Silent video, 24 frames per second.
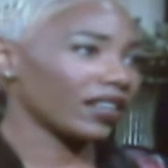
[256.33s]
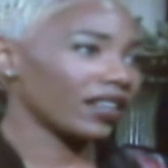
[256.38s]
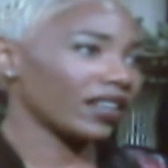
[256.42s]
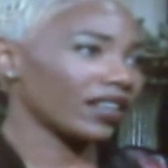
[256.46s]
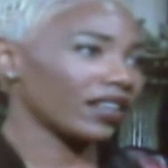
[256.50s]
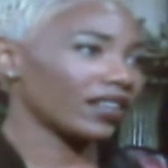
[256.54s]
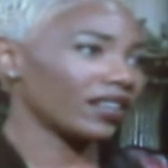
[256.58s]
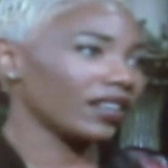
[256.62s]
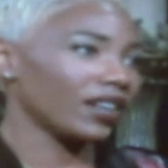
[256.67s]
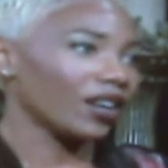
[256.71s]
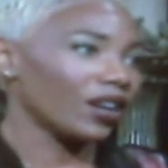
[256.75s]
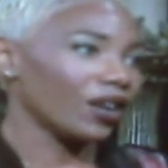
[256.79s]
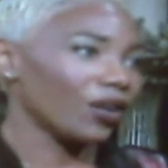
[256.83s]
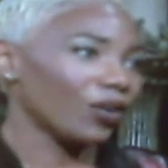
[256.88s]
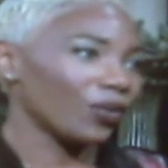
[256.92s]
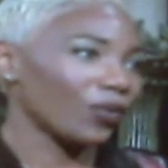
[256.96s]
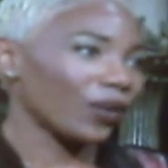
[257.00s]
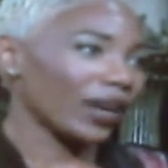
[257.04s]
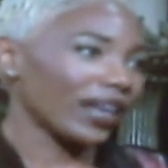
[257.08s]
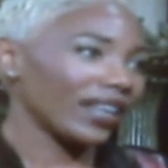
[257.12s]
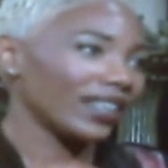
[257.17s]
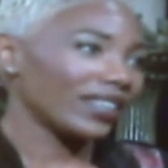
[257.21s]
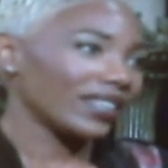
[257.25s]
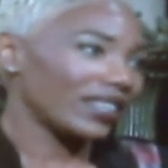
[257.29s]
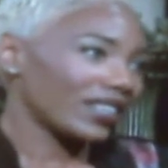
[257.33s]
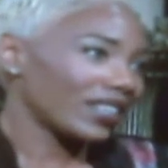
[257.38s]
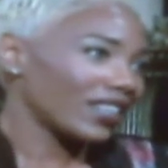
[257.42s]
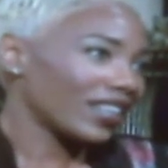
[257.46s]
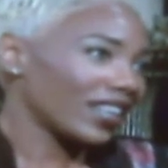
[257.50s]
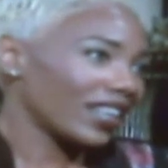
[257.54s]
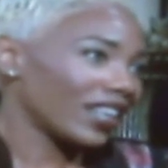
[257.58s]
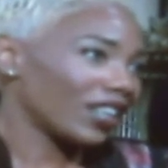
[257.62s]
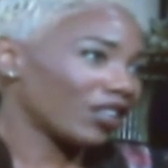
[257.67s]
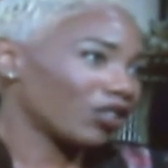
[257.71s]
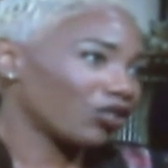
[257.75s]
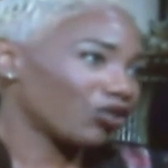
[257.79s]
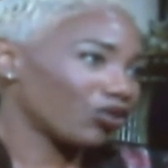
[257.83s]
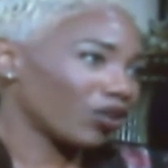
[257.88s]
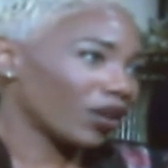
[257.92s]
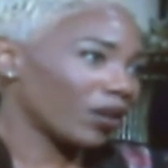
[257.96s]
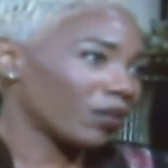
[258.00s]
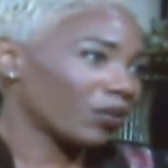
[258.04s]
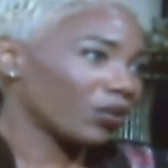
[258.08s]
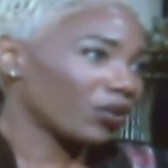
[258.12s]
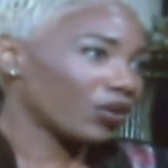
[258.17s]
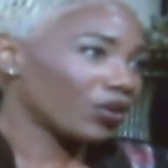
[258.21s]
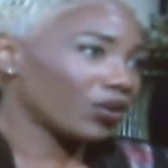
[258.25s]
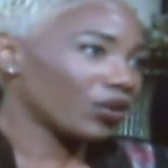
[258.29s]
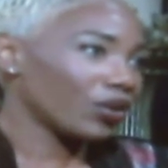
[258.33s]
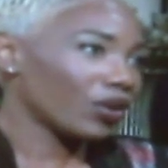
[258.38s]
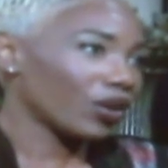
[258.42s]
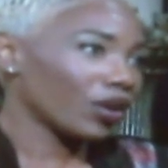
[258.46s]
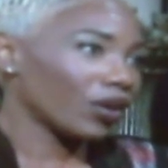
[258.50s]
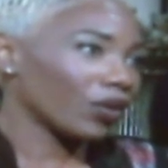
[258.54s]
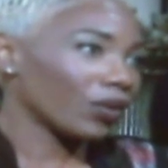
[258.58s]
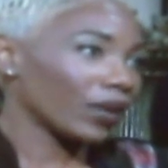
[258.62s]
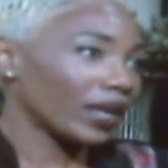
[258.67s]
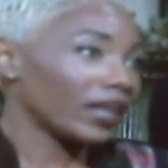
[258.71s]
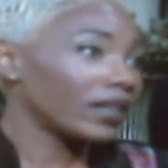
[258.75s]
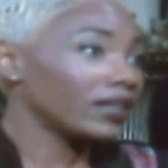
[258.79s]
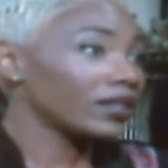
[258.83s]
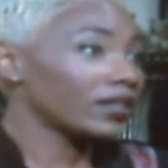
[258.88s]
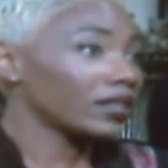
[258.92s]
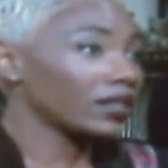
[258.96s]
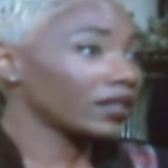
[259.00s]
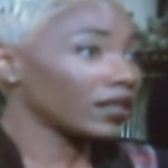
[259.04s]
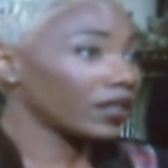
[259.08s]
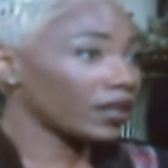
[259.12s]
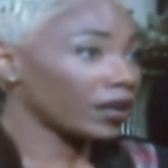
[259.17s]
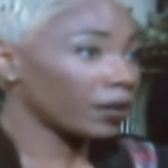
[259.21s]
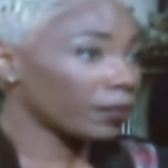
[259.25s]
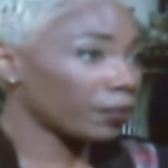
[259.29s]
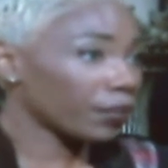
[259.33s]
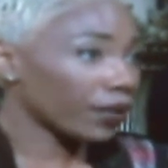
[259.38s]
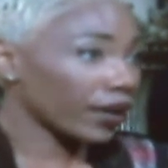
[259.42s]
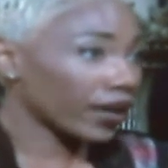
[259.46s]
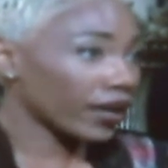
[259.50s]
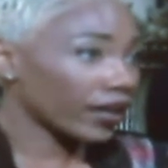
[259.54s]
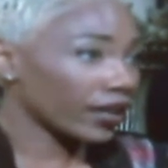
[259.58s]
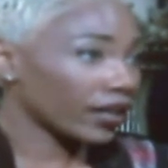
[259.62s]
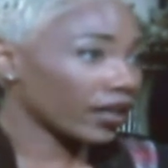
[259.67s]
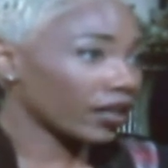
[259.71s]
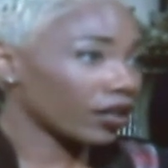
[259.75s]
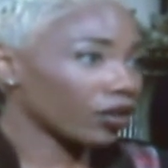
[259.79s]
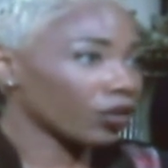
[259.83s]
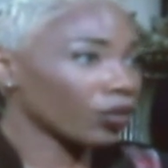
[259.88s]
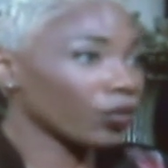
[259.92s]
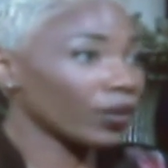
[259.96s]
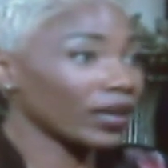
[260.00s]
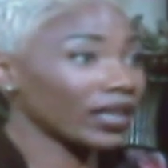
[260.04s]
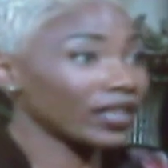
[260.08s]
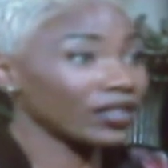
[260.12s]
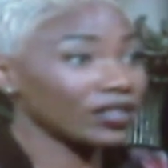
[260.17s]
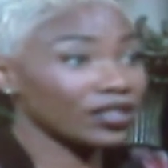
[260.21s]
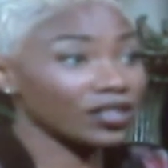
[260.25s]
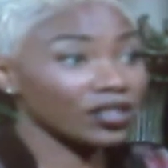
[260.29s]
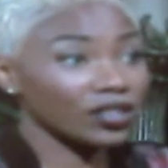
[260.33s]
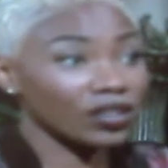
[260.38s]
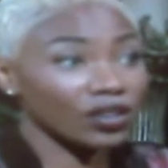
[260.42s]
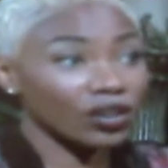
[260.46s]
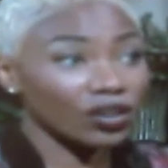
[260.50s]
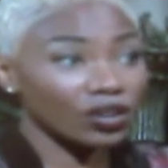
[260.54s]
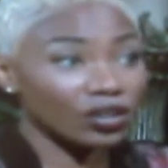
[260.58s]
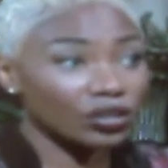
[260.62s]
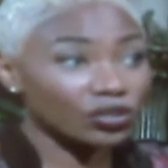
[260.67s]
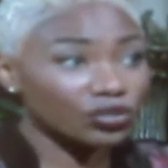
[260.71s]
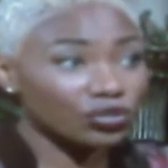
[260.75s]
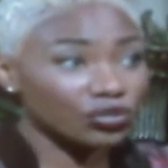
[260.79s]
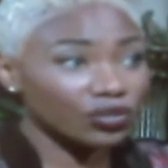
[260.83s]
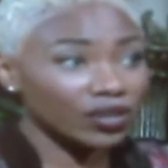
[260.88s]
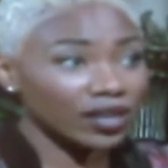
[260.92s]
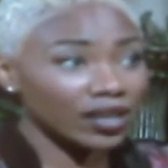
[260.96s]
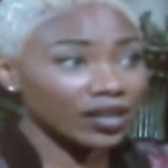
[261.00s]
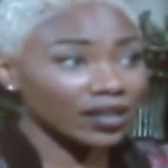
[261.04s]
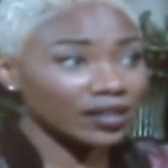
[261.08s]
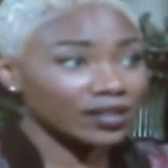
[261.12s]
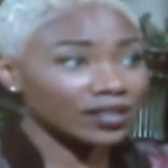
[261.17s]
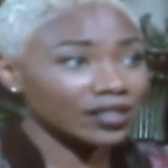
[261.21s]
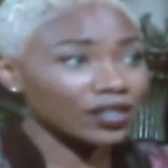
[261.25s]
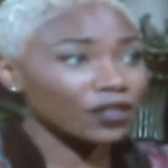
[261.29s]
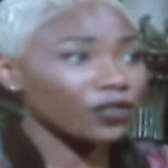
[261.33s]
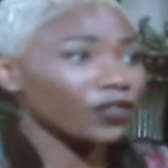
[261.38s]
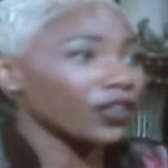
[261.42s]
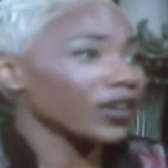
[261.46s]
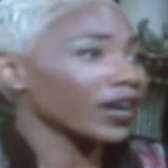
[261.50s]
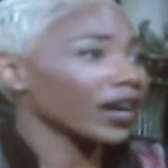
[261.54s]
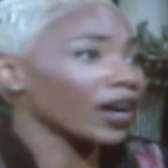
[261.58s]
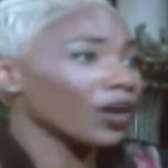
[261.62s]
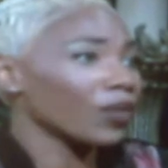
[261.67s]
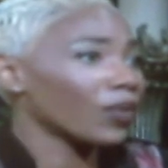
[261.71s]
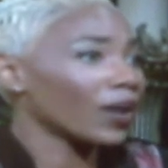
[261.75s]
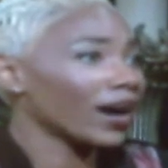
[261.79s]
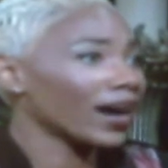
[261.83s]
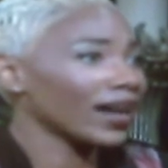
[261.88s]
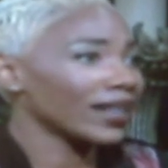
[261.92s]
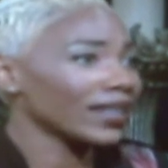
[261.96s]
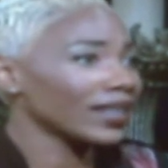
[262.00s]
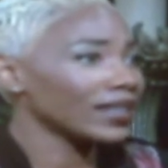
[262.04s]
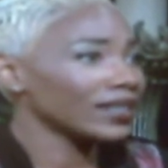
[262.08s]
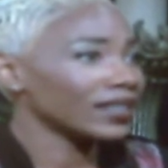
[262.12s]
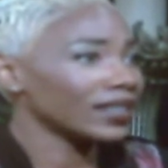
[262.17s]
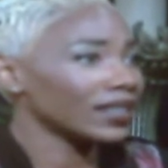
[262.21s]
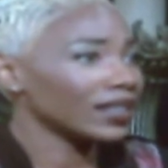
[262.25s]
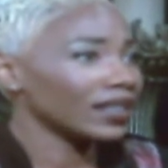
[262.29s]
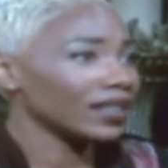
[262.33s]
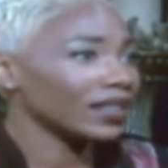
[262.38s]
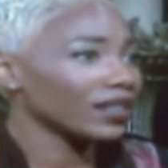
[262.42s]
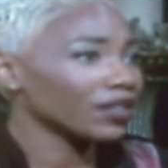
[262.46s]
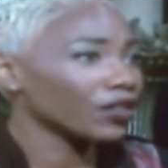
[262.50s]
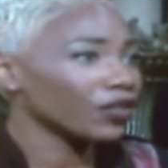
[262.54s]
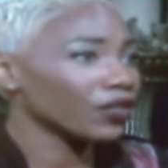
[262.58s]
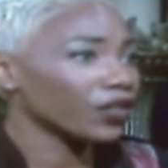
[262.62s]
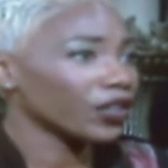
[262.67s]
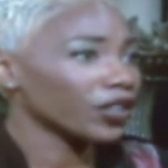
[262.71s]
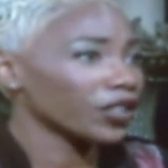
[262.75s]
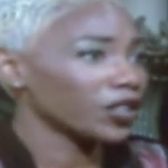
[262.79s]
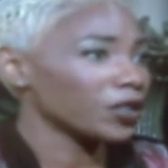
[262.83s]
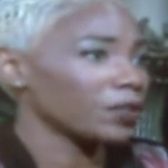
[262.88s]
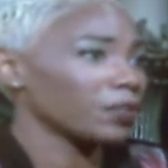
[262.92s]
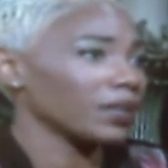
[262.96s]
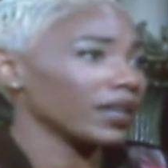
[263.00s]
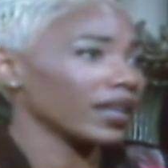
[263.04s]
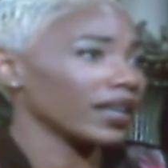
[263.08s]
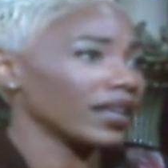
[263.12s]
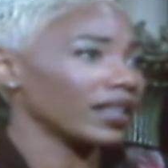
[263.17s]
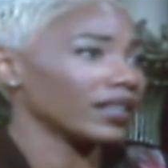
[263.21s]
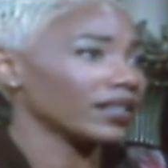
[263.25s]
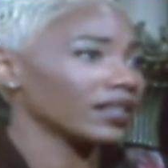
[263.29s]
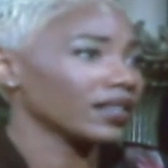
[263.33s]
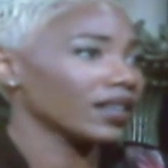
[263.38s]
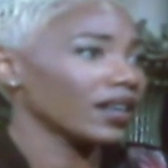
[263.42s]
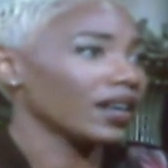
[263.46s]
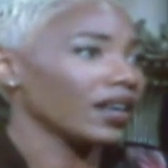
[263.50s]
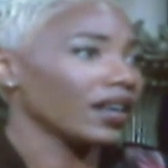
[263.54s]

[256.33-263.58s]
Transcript: than wait until they get in trouble, or wait until they get pregnant, or wait until they're on drugs to figure out why they did it in the first place.